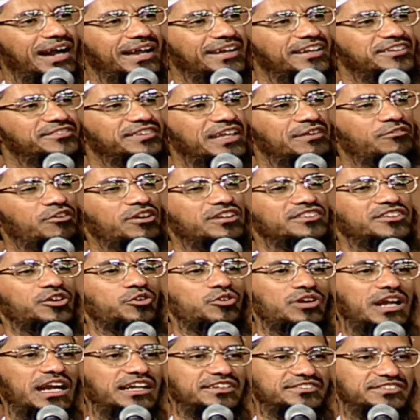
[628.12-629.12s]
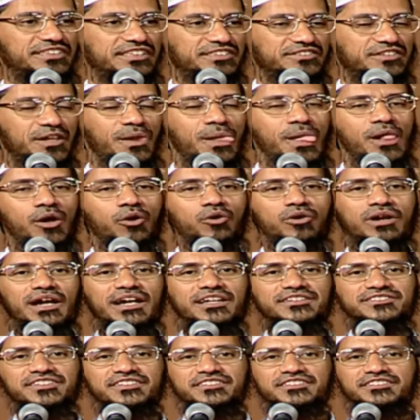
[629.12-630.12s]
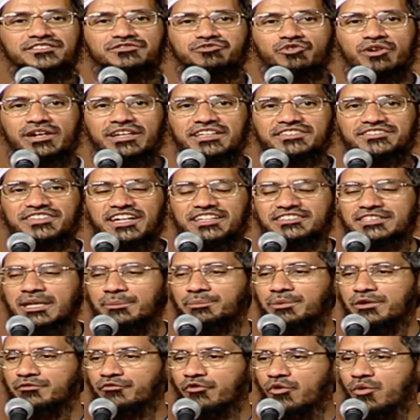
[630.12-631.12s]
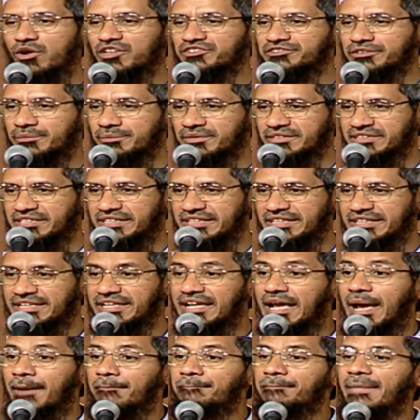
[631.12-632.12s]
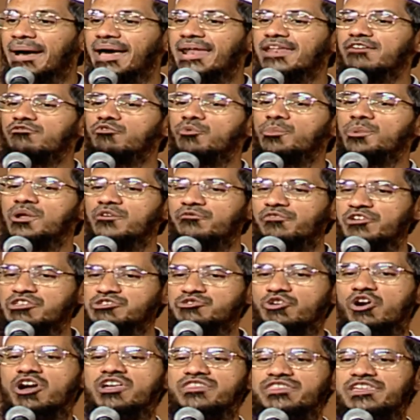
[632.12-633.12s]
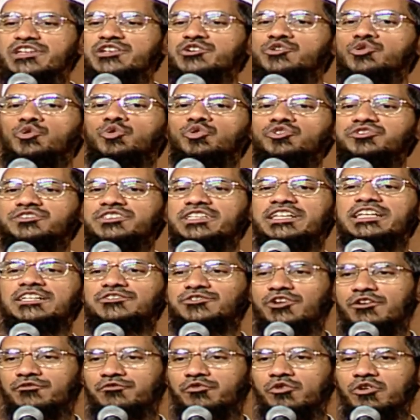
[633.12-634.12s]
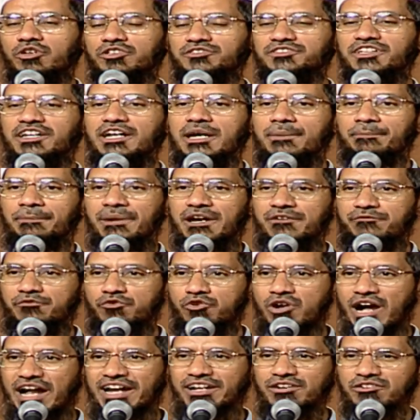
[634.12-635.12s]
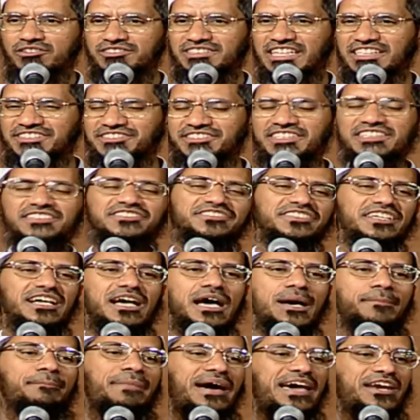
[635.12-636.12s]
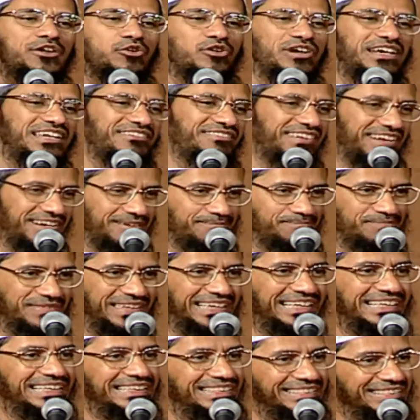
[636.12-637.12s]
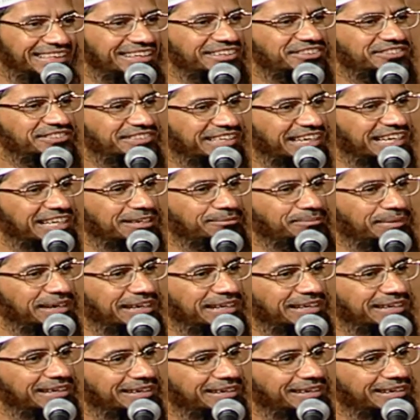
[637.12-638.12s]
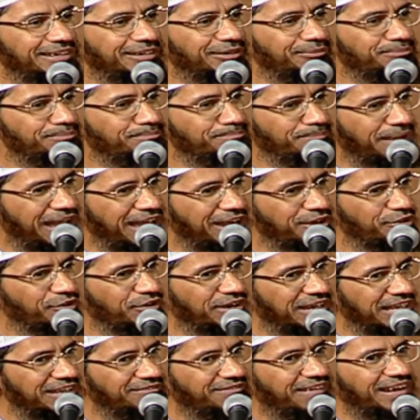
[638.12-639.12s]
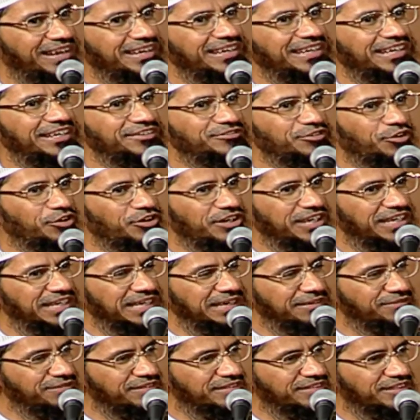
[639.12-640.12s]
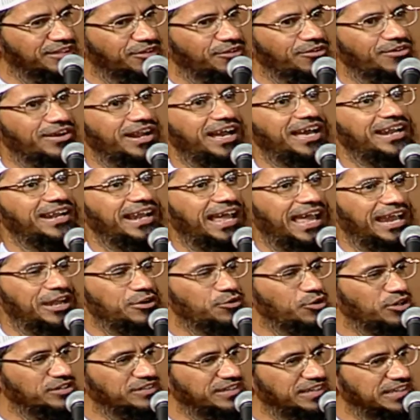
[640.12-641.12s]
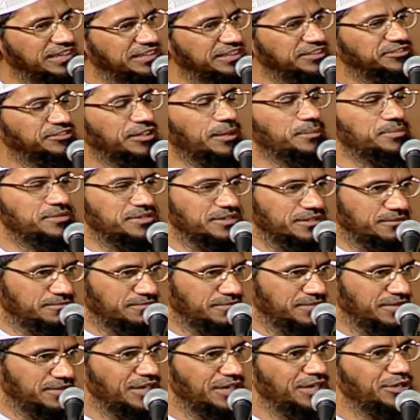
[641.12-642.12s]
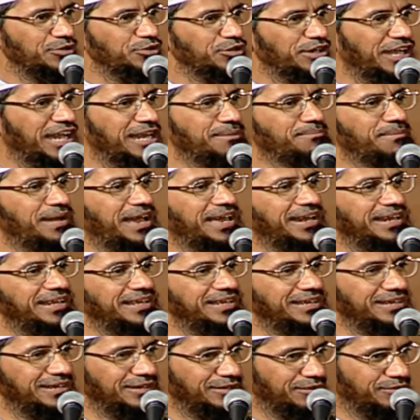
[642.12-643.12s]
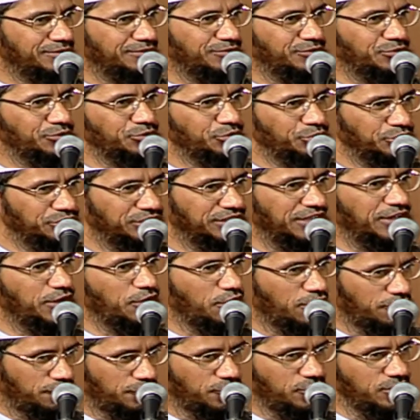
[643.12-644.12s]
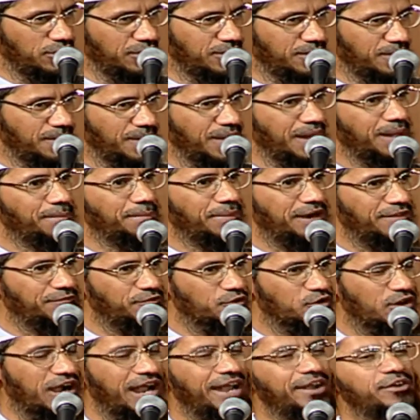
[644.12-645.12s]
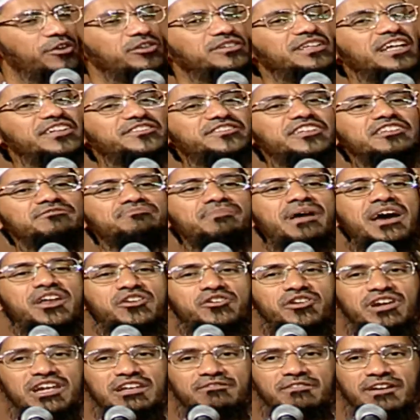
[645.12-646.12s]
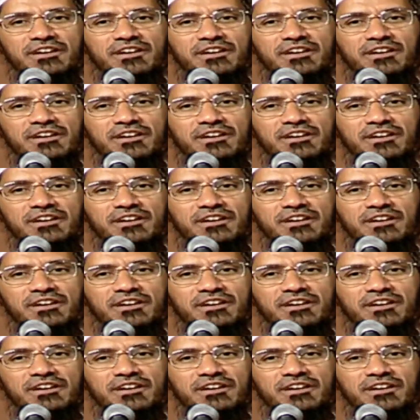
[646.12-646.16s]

understand what does the Quran say. Quran says in Surah Nisa chapter 4 verse number 3, marry women of a choice in twos, threes or fours, but if you can't do justice, marry only one. This statement, marry only one, is only given in the Quran and no other religious scripture. You can marry two, three or four, but if you can't do justice, marry only